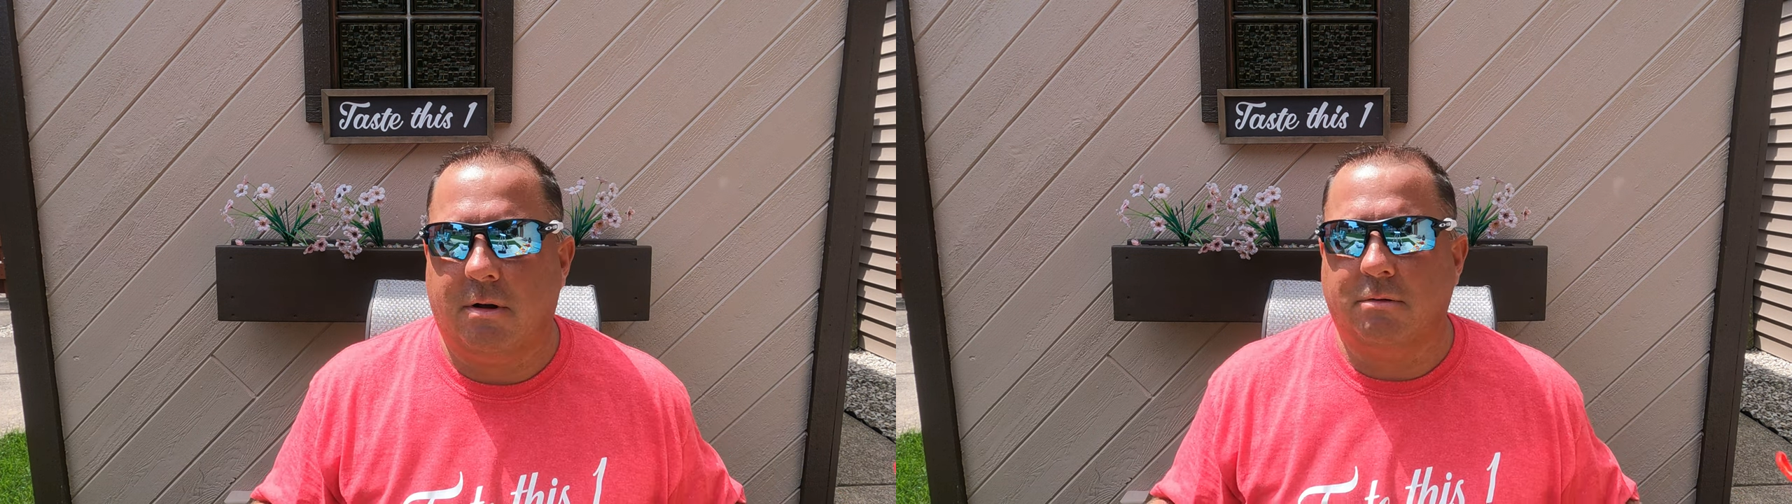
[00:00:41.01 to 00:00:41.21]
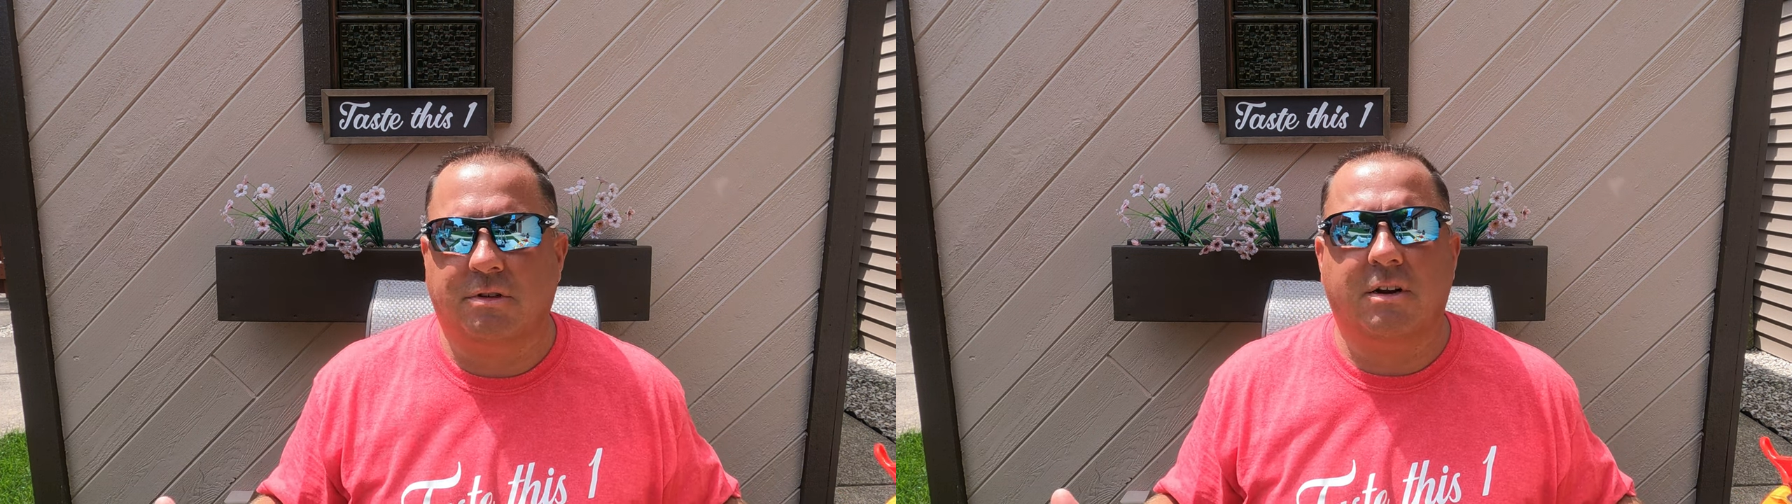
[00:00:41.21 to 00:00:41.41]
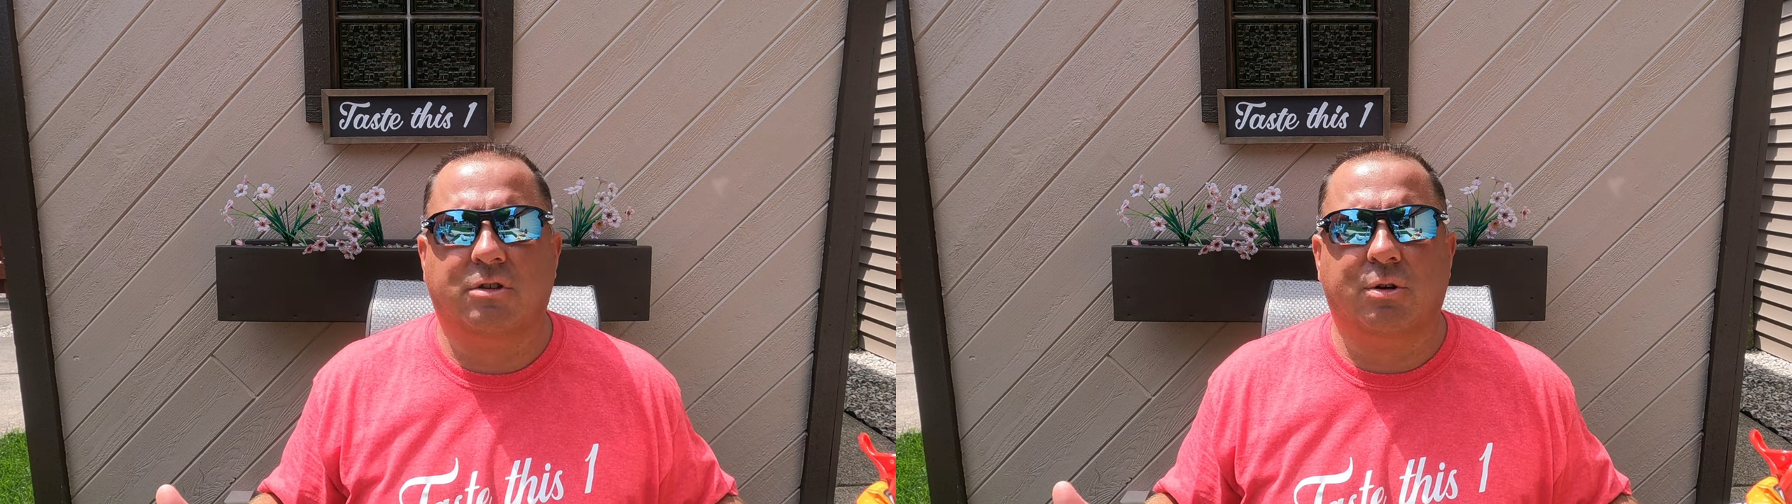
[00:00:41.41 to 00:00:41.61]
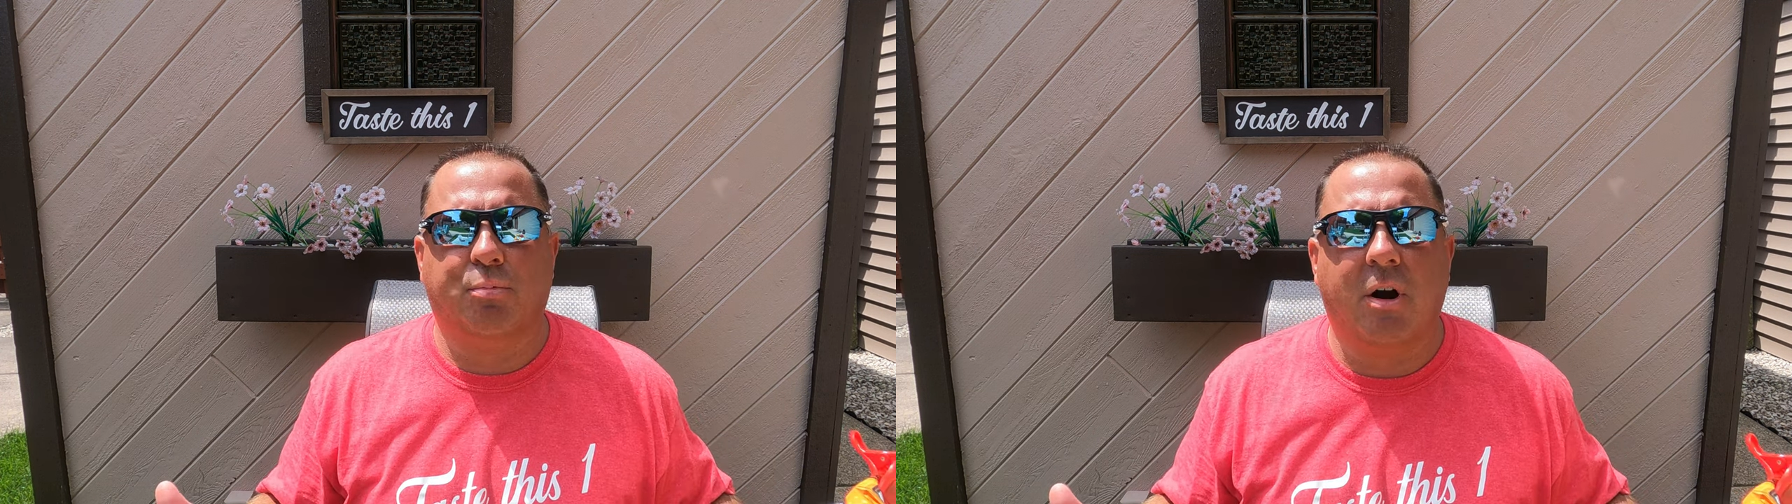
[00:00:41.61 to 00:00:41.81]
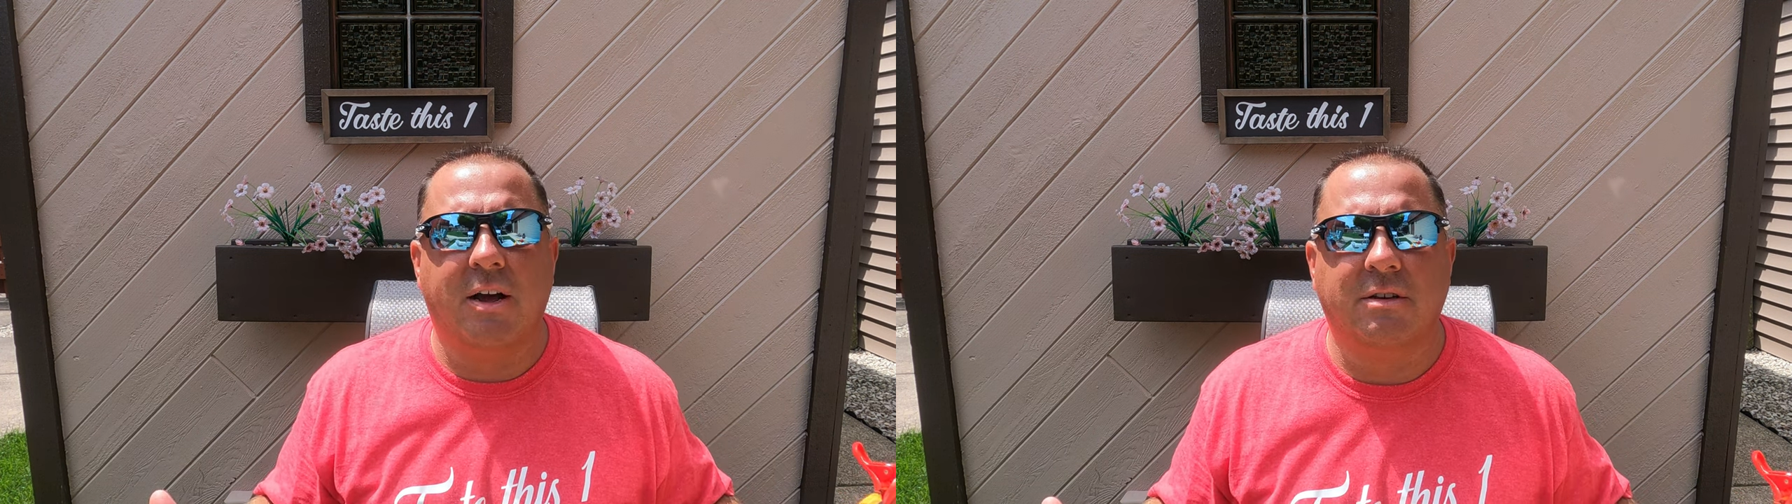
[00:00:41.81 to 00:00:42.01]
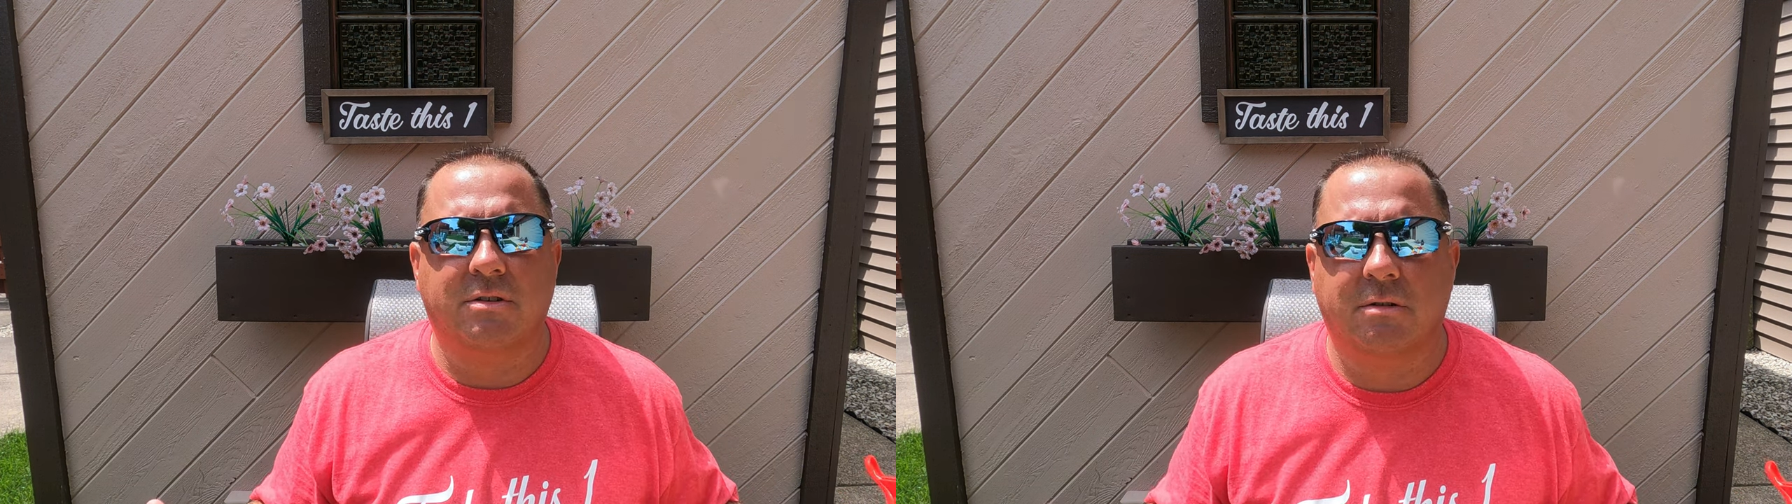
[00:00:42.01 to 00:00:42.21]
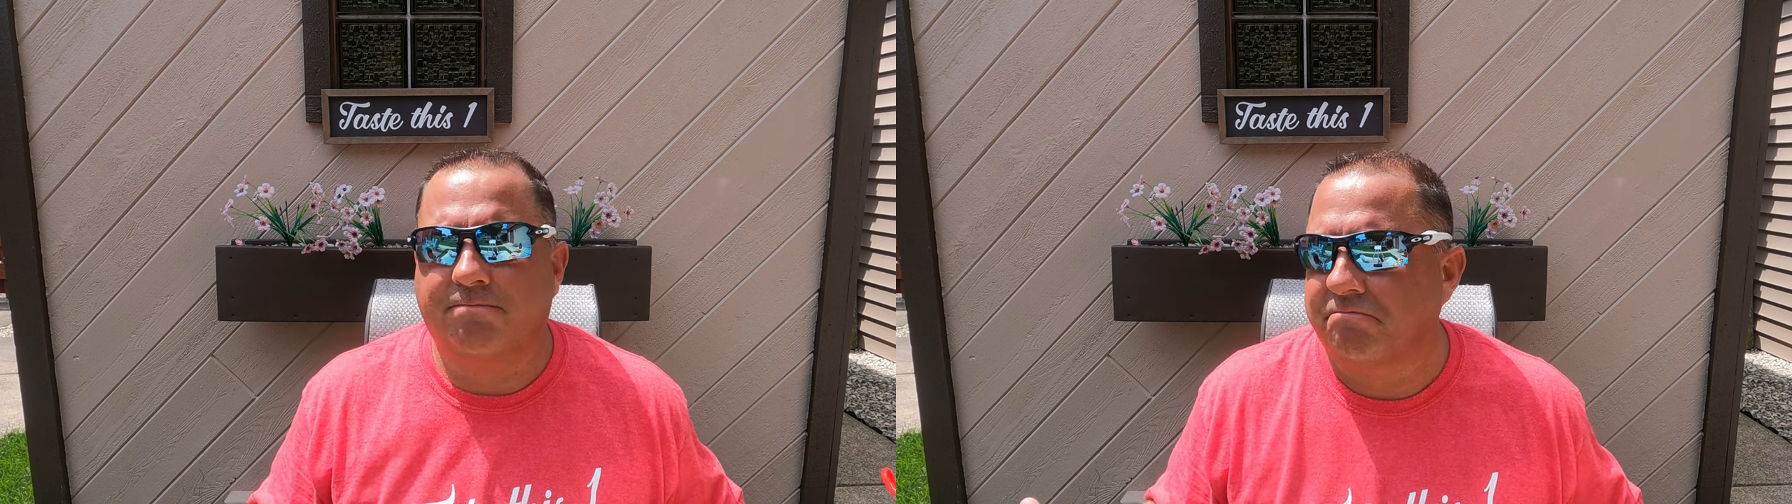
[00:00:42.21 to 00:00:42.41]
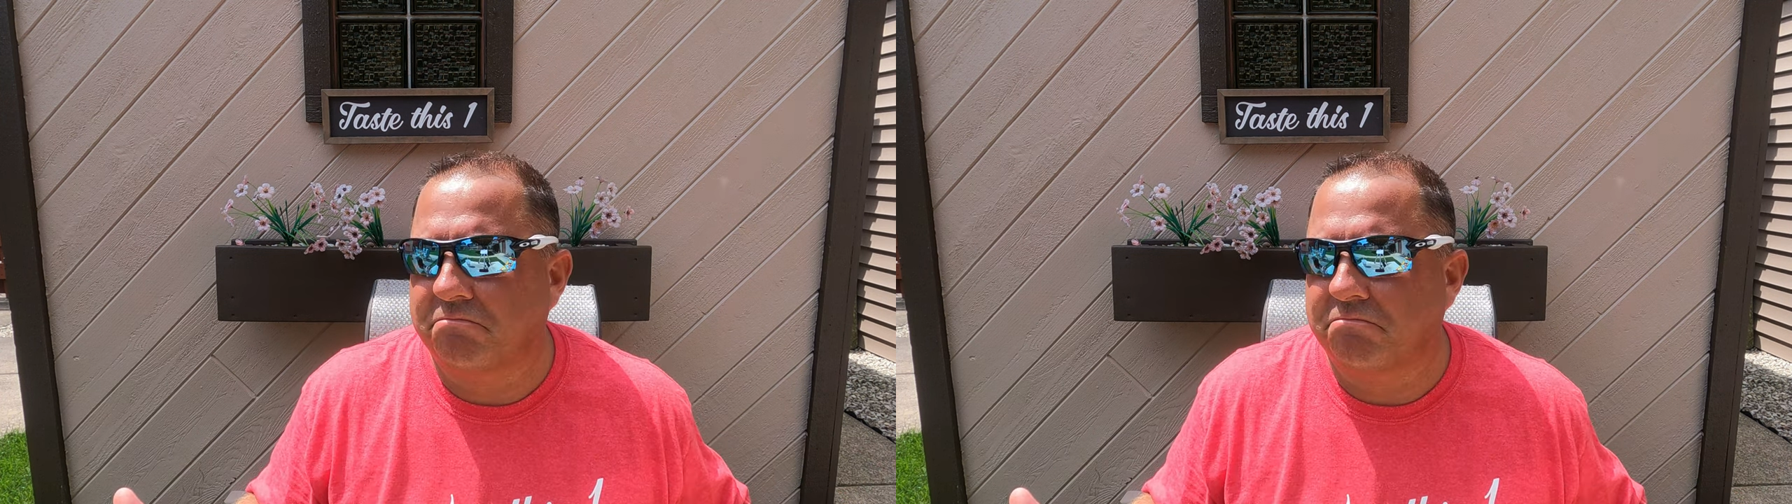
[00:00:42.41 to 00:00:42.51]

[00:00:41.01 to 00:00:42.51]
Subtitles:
I was kind of surprised.